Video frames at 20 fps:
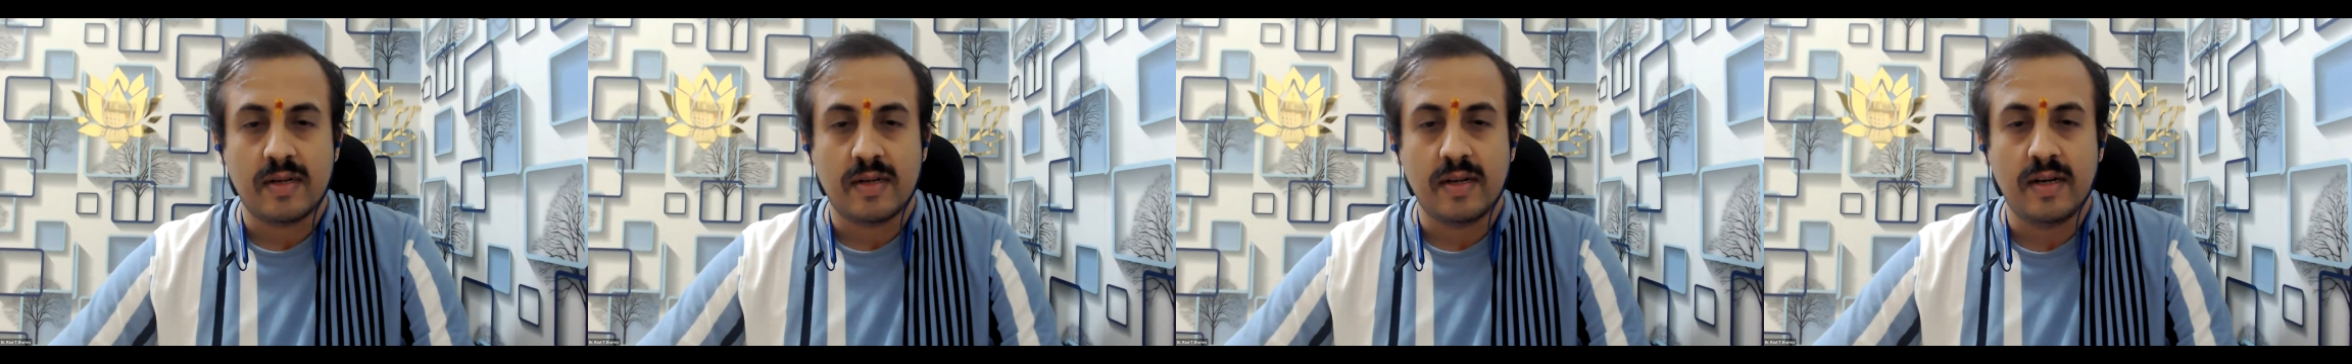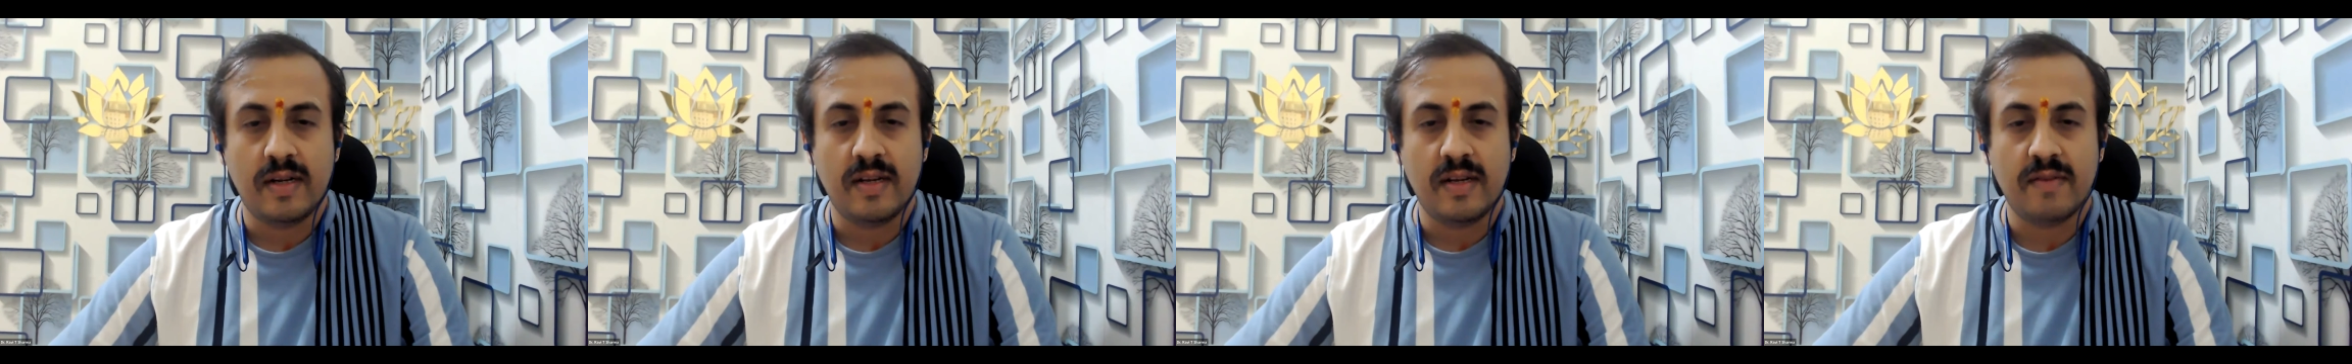
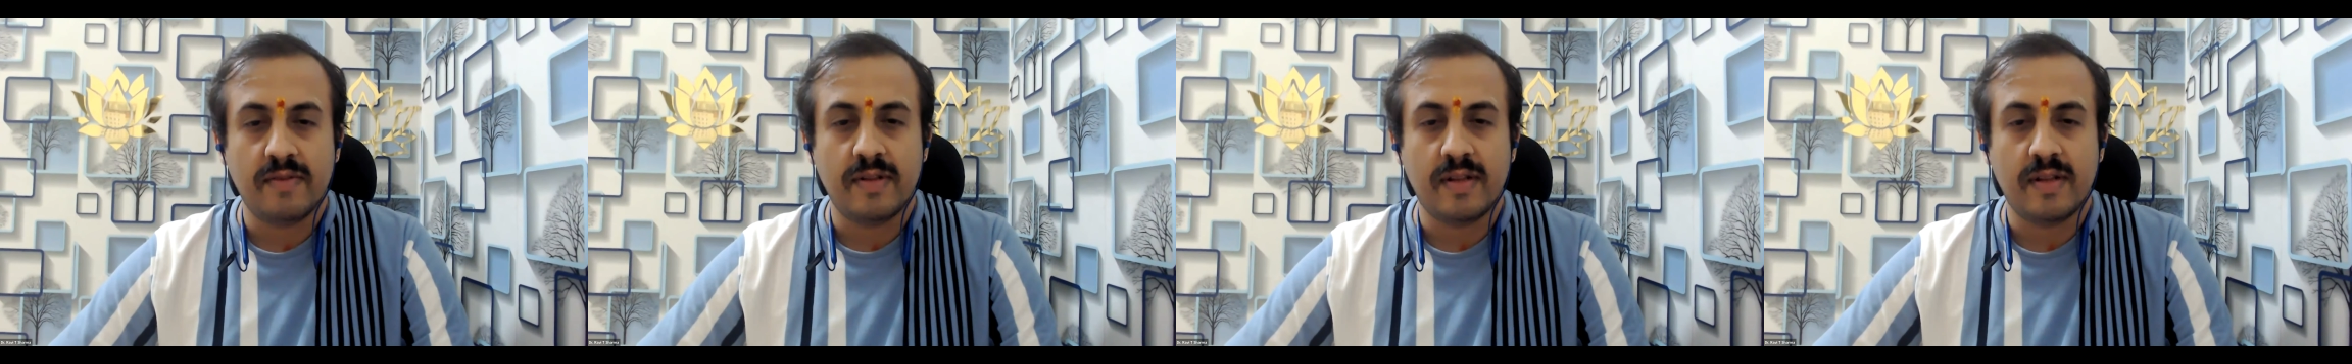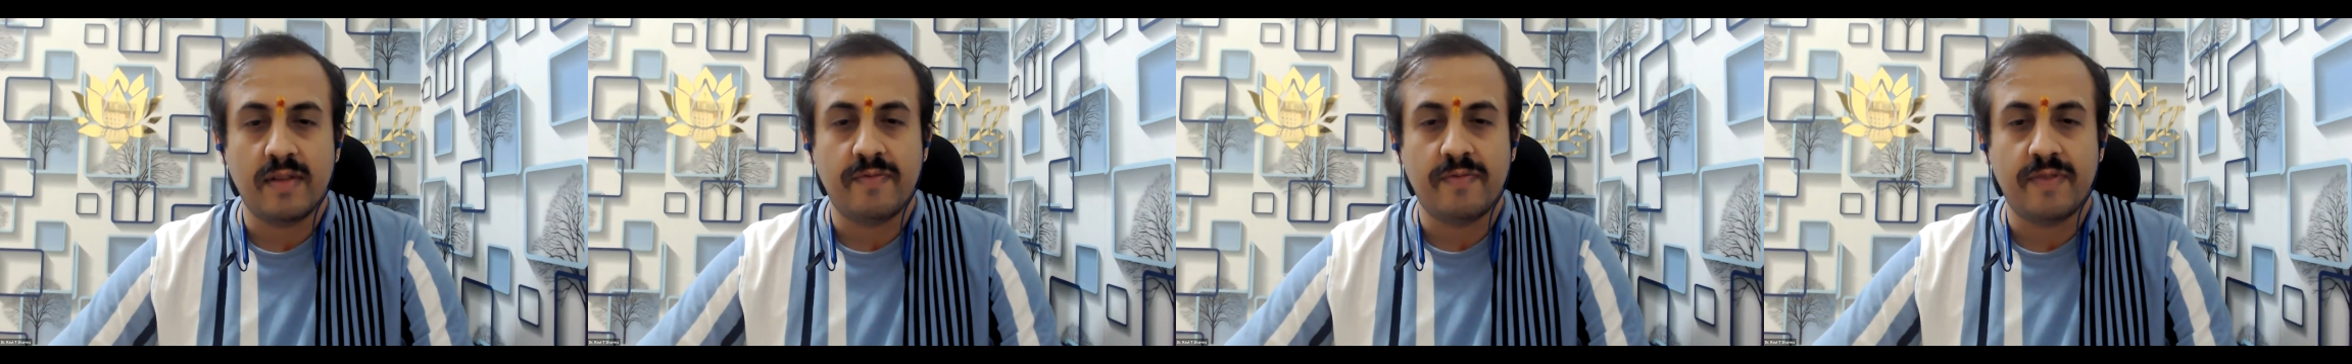Trading
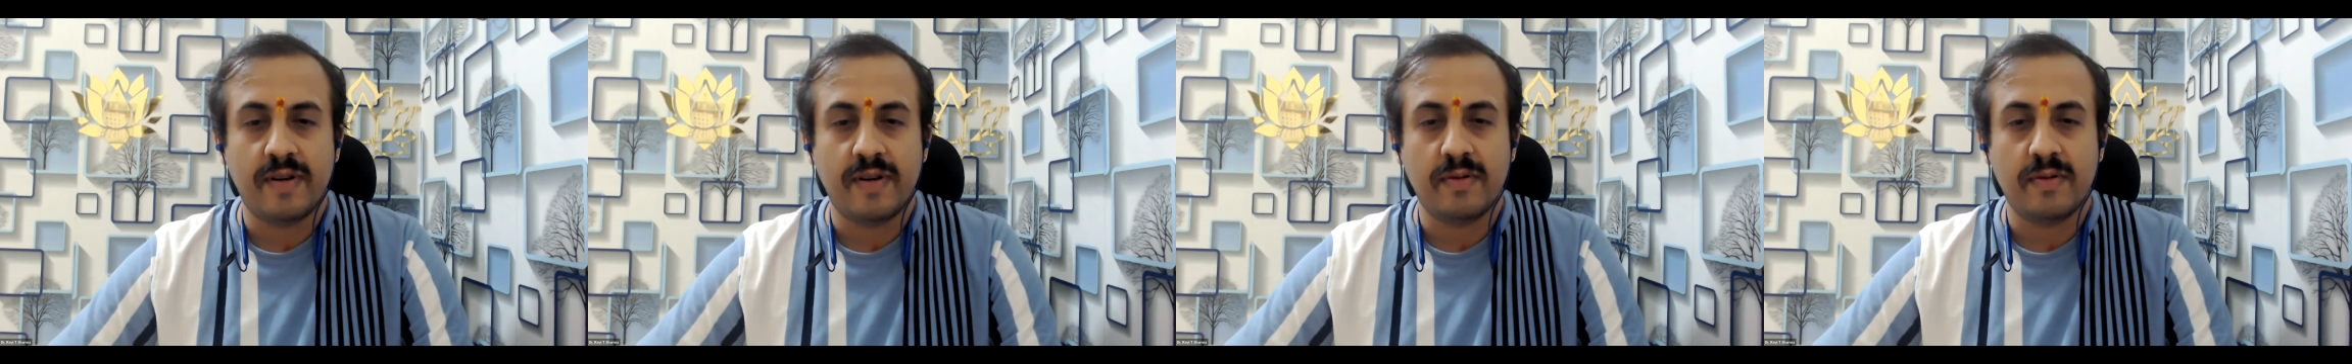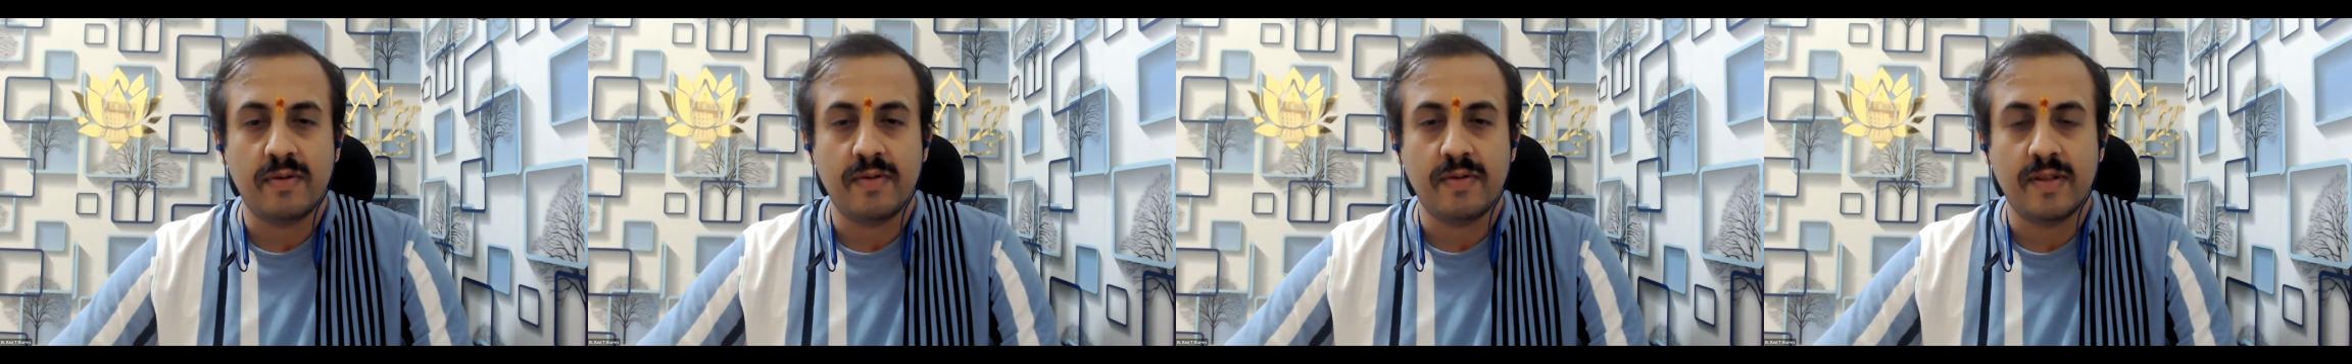with
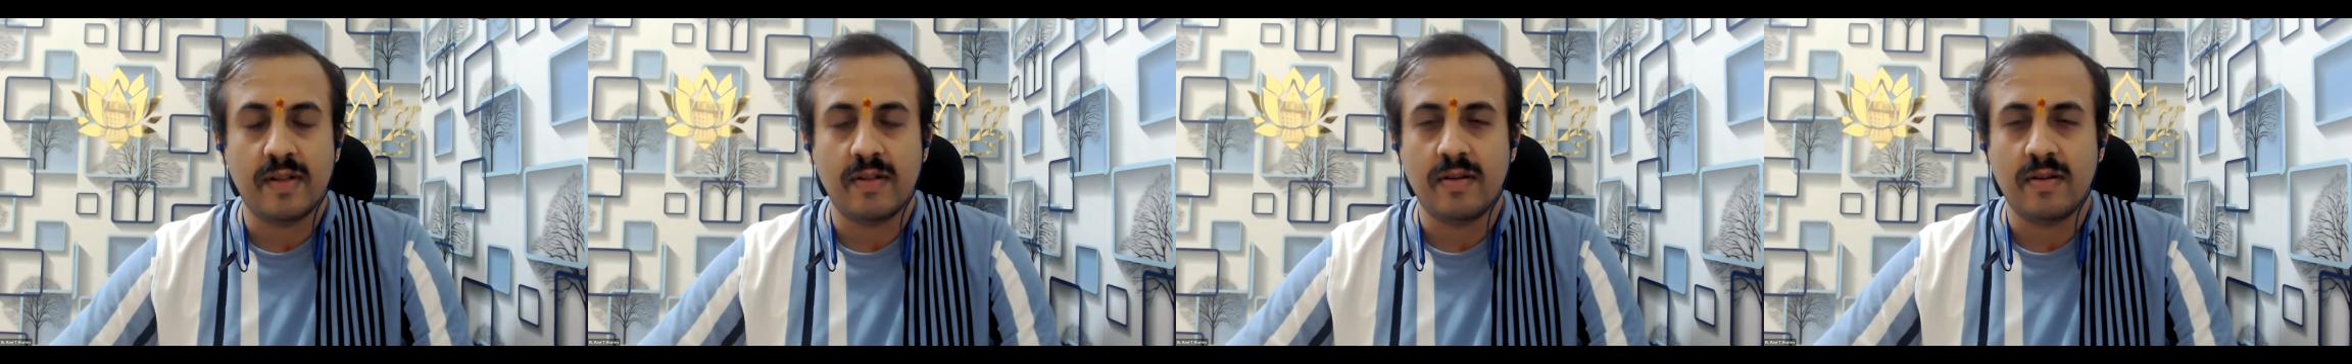F&O with